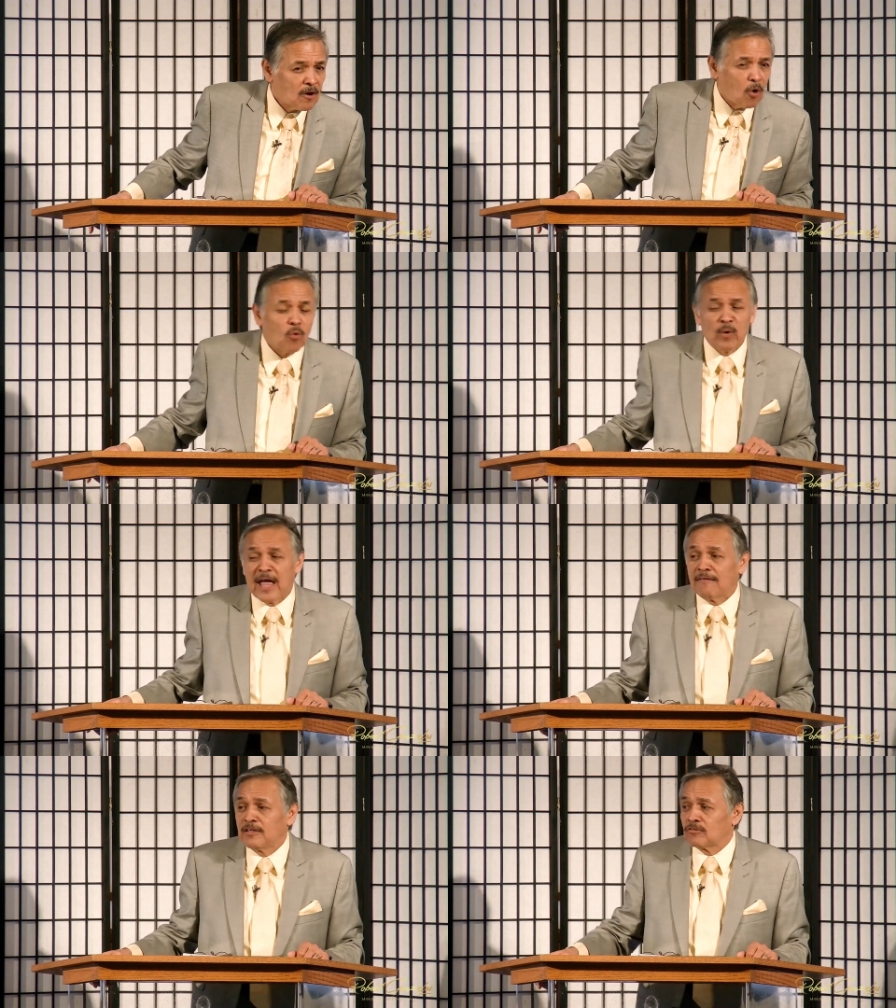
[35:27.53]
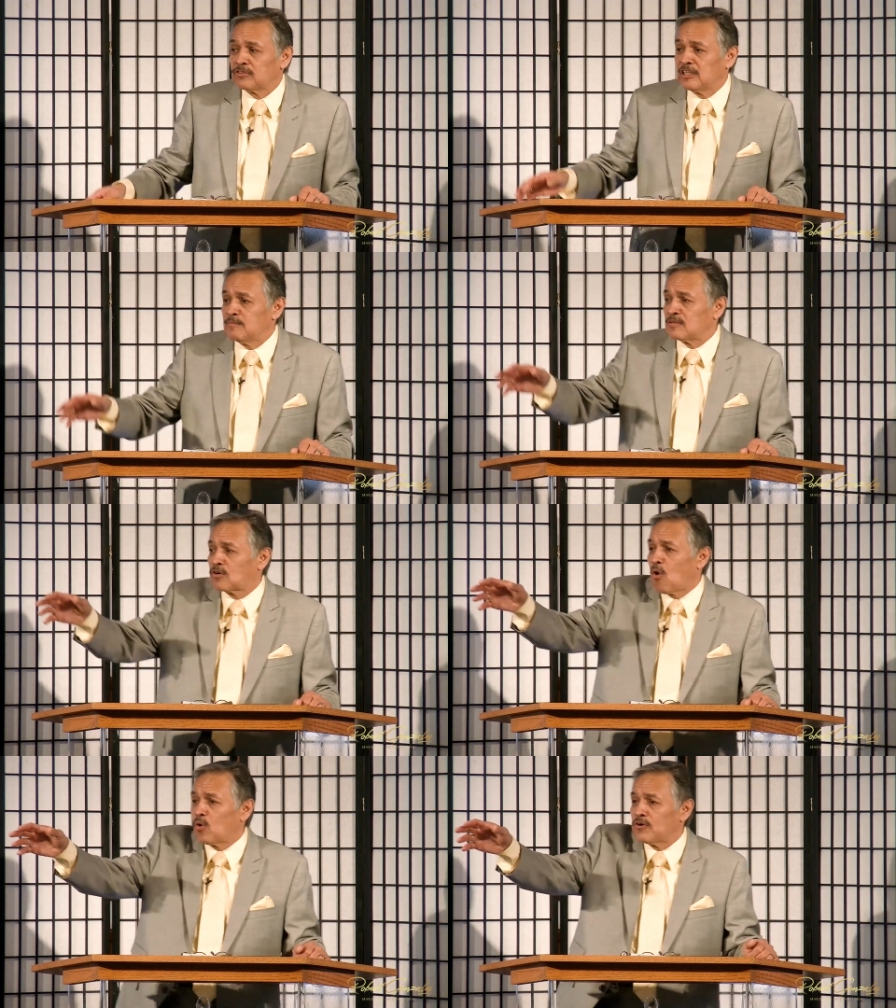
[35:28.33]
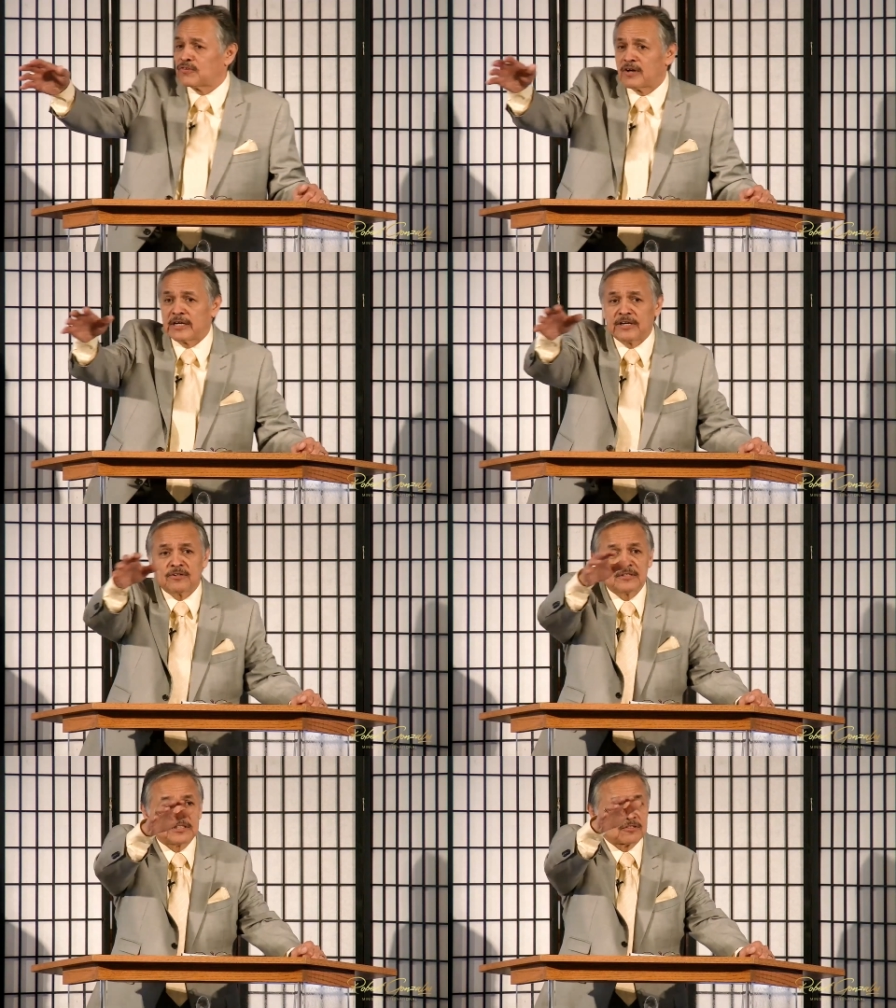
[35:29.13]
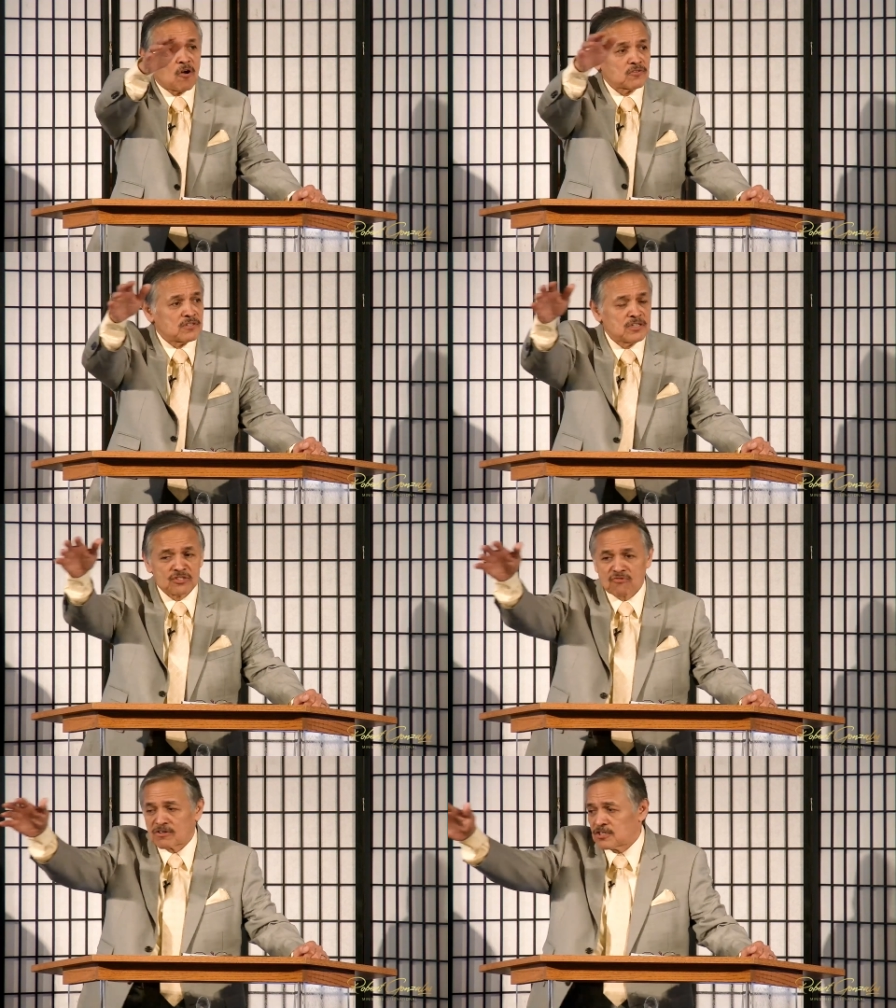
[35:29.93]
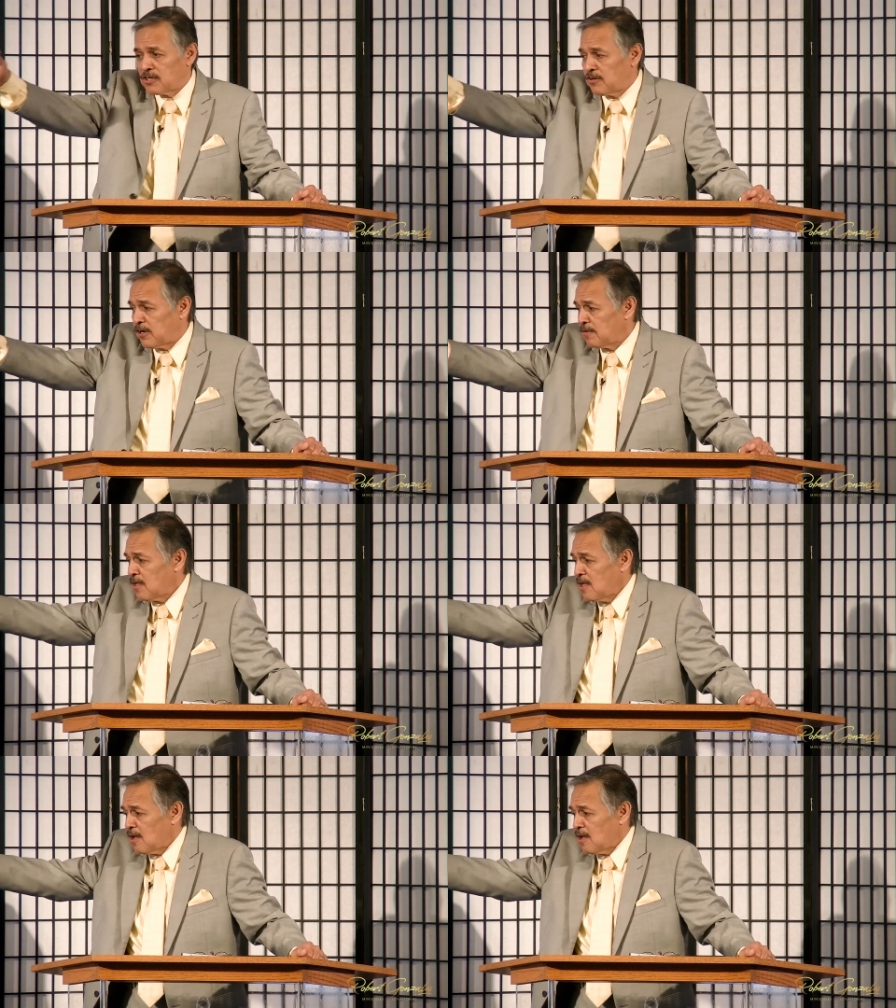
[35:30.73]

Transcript: Oh, we have little demon cohorts that are here just causing destruction here and there,